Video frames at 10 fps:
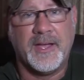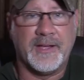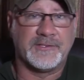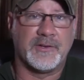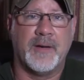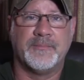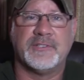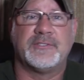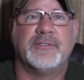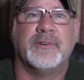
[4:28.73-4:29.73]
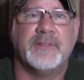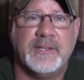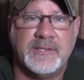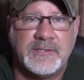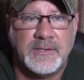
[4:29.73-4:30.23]
And so I'm just doing
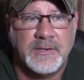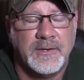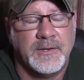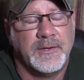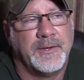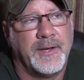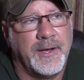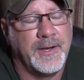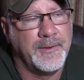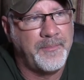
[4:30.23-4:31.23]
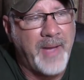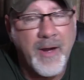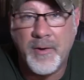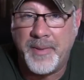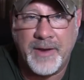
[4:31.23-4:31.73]
these
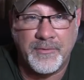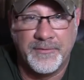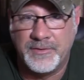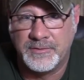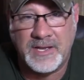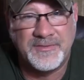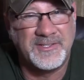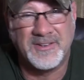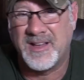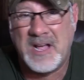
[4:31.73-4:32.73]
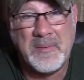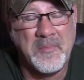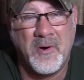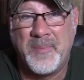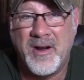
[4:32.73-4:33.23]
power pack reviews. I've still got a couple
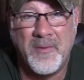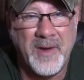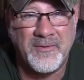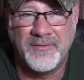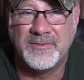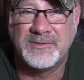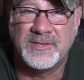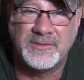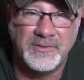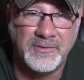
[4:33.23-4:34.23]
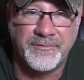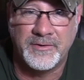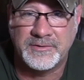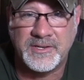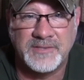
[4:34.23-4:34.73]
more power pack reviews to do
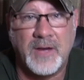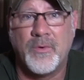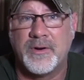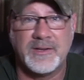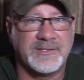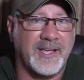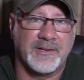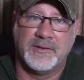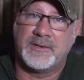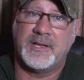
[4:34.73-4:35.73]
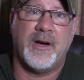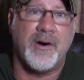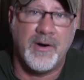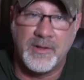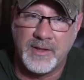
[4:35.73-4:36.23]
first, because I wanted to take a look at
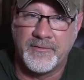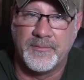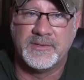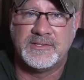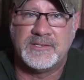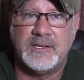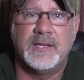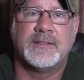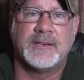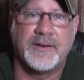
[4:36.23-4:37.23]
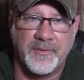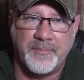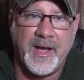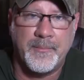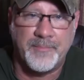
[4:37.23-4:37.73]
all of them and see at the
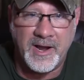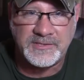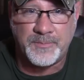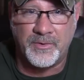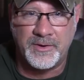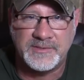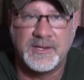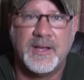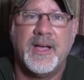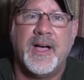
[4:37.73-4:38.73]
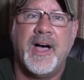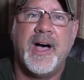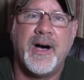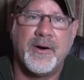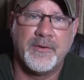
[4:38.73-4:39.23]
different price points
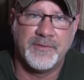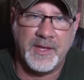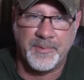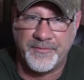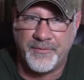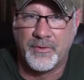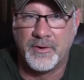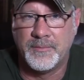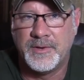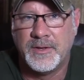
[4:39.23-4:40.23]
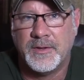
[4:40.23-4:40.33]
how they performed.